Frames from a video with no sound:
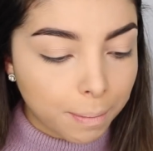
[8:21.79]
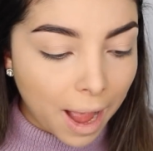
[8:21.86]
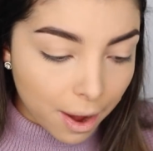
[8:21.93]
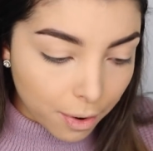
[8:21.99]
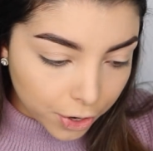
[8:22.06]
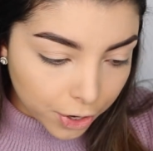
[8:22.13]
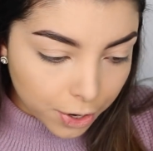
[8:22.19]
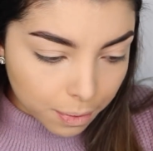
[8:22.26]

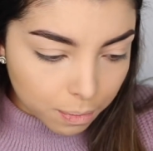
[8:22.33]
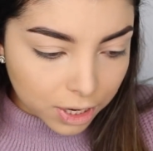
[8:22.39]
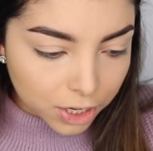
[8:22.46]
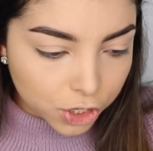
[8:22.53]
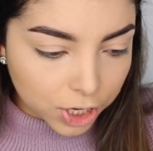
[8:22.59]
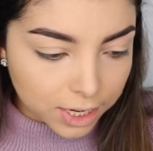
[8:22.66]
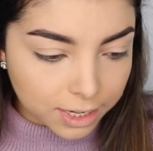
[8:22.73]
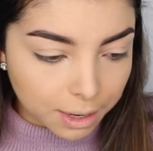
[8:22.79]
powder,
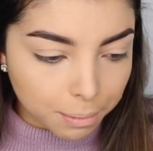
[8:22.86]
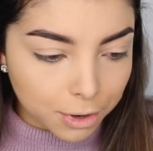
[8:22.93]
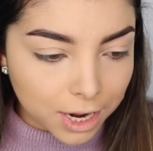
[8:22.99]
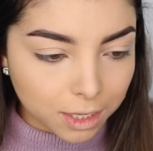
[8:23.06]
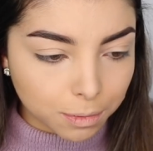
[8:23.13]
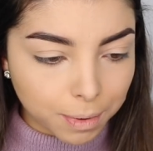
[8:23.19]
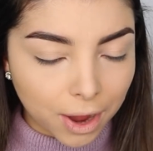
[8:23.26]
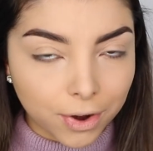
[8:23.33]
which is a
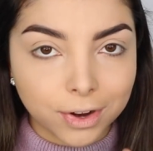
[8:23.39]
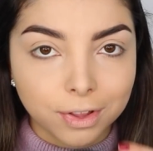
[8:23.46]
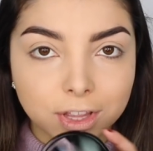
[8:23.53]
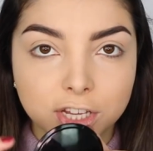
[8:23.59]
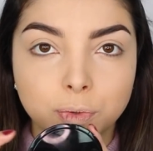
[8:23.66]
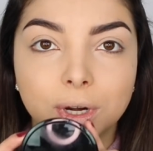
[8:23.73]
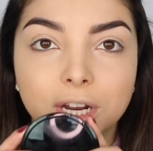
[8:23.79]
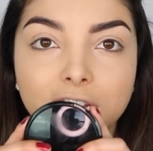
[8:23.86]
pressed powder.
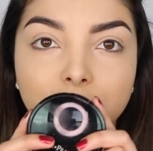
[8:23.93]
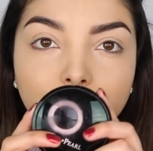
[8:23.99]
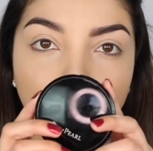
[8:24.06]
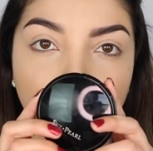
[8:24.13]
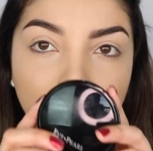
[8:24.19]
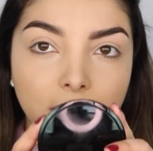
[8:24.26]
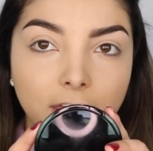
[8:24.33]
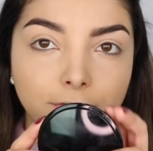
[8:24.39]
This one is
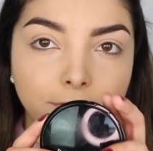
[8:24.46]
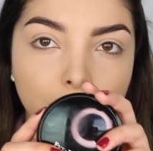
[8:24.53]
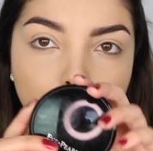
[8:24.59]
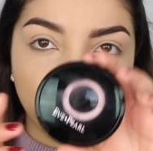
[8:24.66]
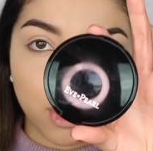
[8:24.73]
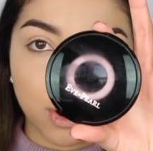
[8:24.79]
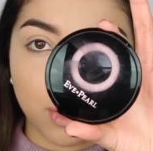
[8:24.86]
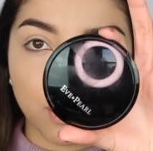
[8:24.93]
from Eve
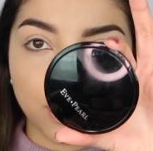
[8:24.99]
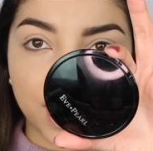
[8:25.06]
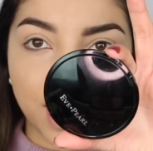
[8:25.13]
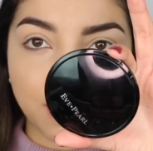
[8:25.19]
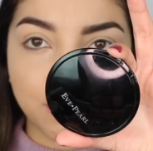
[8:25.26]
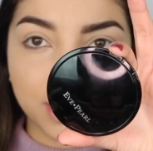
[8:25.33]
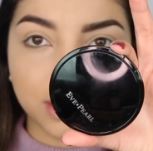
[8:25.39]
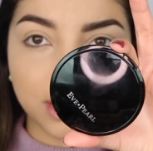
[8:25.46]
Pearl that
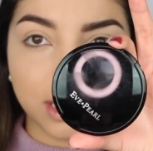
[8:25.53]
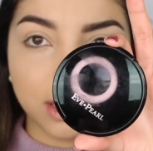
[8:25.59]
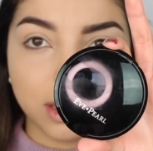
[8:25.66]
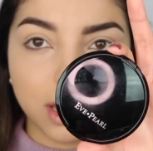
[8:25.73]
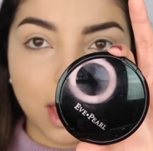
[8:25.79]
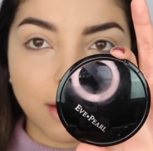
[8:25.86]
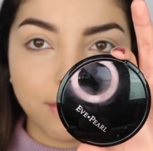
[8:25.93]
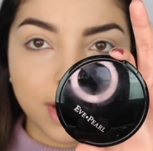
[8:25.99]
I've been
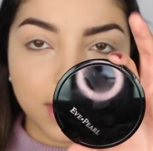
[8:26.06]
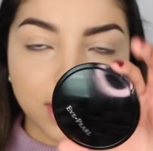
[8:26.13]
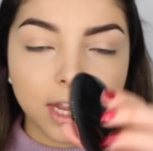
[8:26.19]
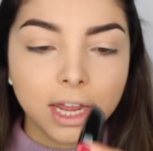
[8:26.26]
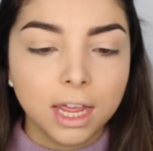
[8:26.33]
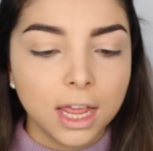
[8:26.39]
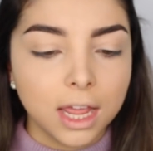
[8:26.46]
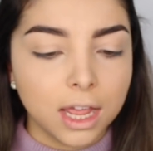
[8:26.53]

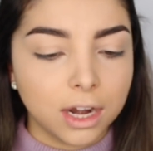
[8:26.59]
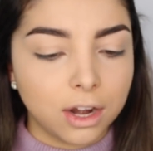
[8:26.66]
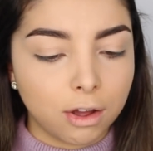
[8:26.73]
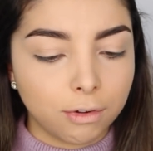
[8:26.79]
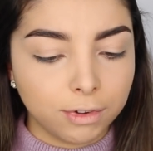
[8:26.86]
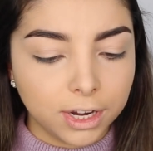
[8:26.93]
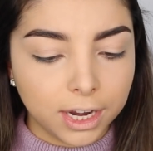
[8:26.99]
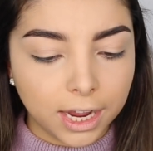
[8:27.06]
loving
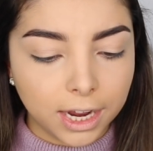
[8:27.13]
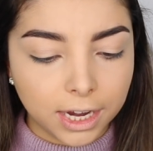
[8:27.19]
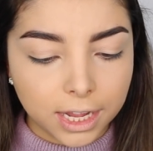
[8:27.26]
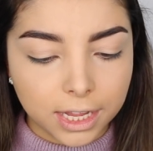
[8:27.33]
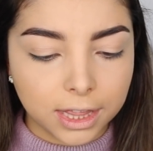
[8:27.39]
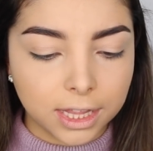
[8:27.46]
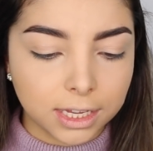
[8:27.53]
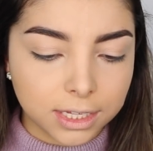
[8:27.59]

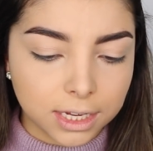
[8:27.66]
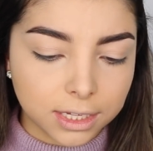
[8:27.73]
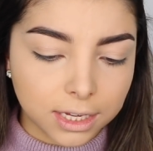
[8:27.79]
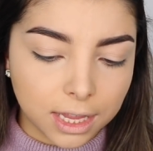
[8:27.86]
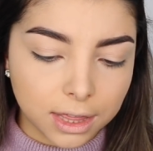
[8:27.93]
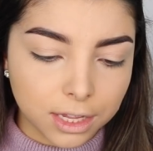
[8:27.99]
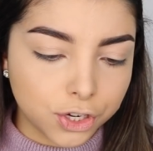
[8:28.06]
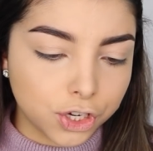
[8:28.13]
lately. This is
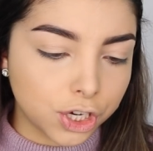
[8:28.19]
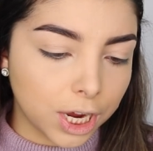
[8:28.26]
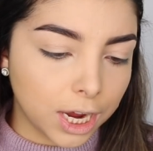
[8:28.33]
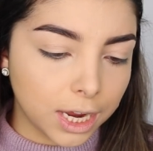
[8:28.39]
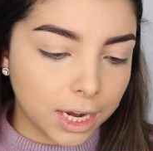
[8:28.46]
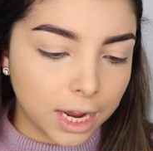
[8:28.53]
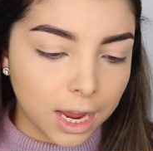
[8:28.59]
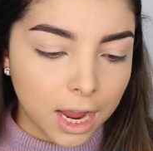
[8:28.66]
in the
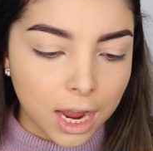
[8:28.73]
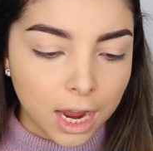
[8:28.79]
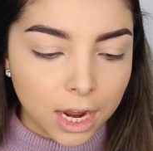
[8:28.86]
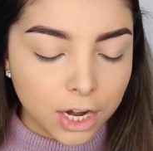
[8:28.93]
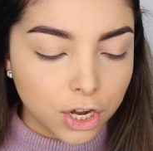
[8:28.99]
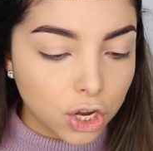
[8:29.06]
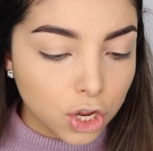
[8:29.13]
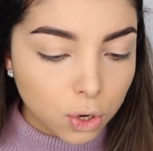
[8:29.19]
shade
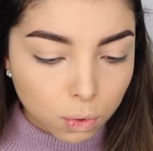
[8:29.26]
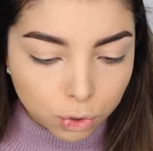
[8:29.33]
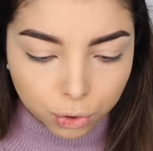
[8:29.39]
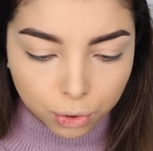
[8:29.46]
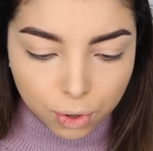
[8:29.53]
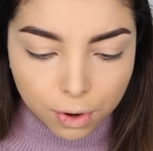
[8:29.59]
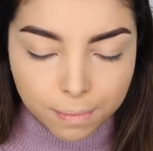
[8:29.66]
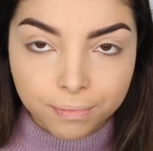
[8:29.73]

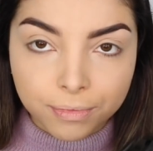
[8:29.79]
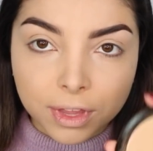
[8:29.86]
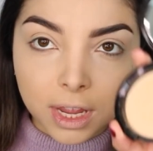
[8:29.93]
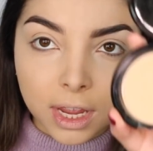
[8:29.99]
Neutral,